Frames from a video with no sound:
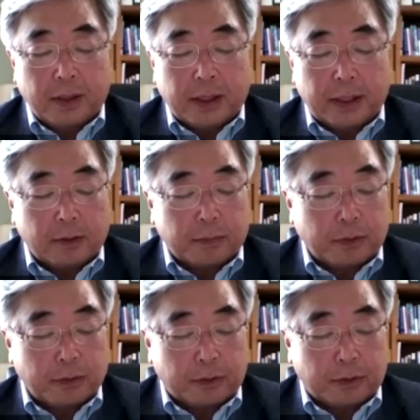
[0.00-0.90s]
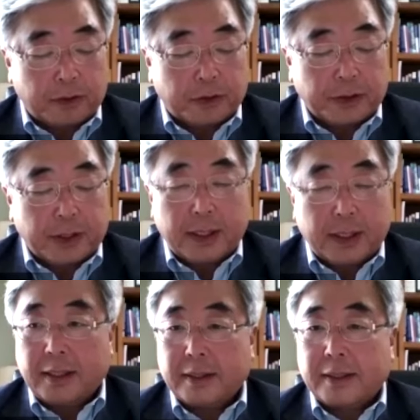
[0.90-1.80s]
entrepreneurs.
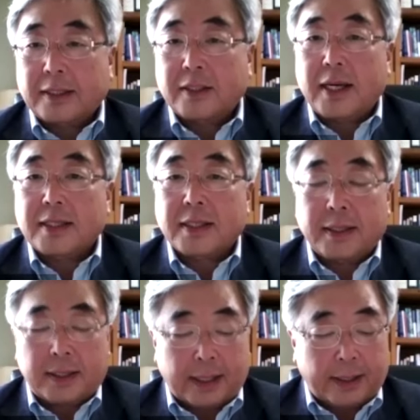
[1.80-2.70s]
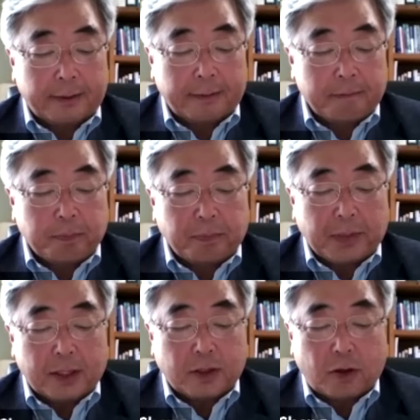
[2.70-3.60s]
Dr. Hassanein
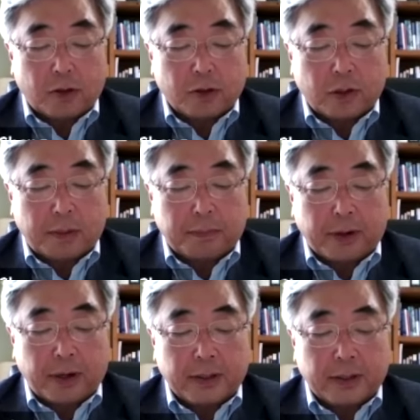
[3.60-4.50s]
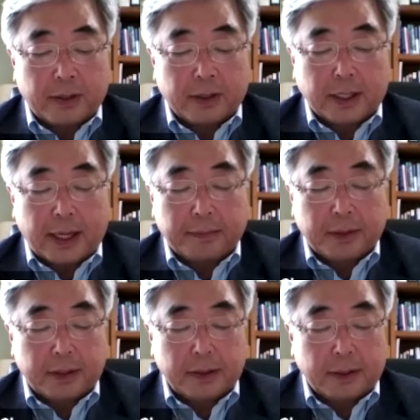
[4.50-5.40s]
is also a President
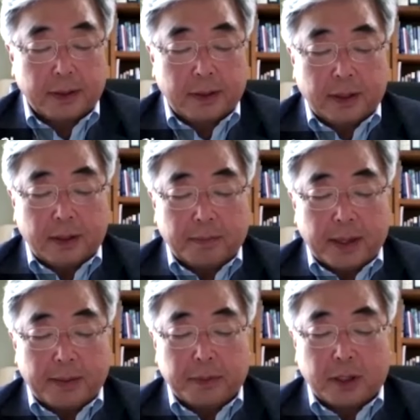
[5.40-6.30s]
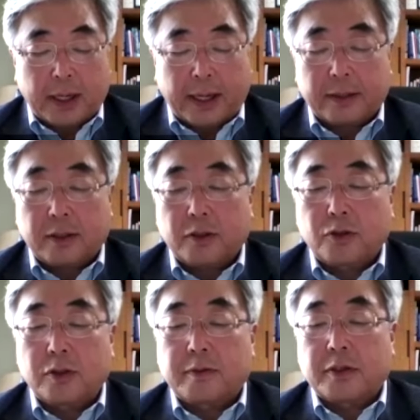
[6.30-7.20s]
Cabinet member at the
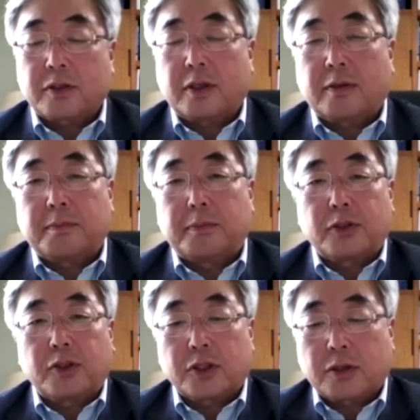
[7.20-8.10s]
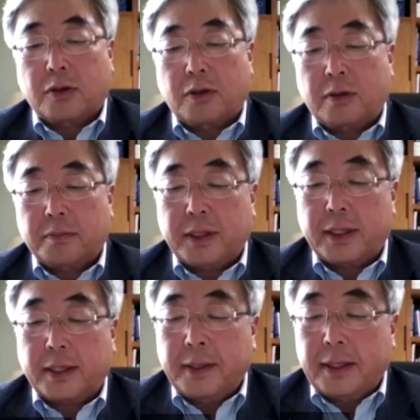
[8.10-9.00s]
University of British Columbia.
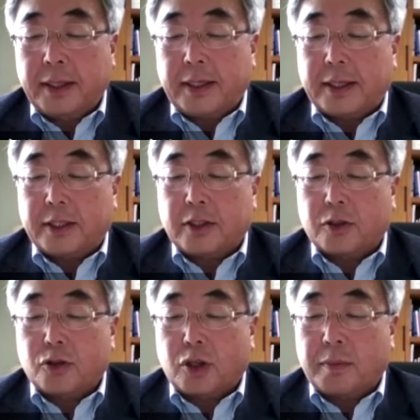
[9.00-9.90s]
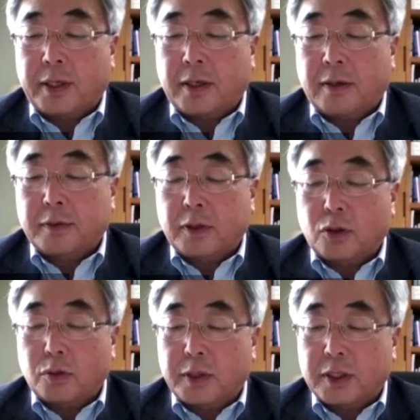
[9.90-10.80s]
He is the chairman of the
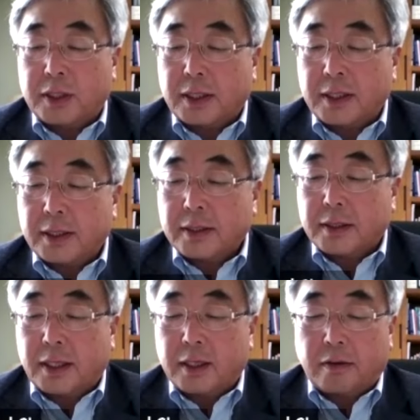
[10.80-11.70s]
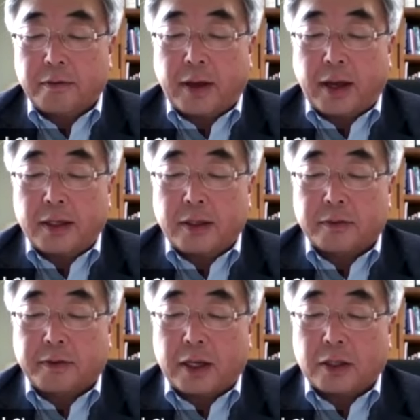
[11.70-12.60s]
UBC Silicon Valley
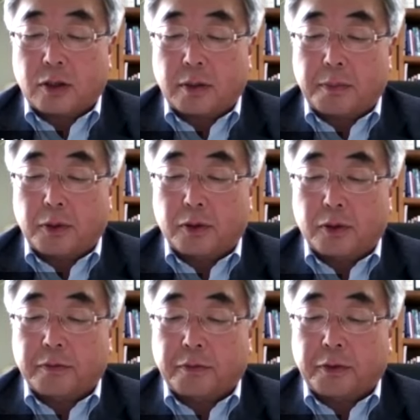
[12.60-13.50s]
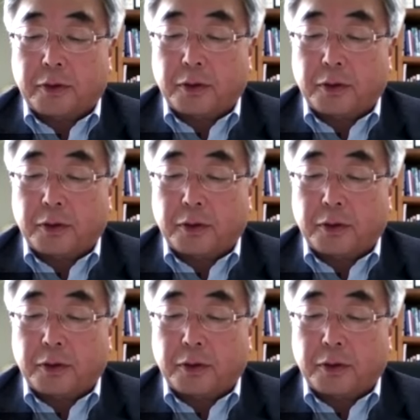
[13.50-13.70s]
Advisory Board for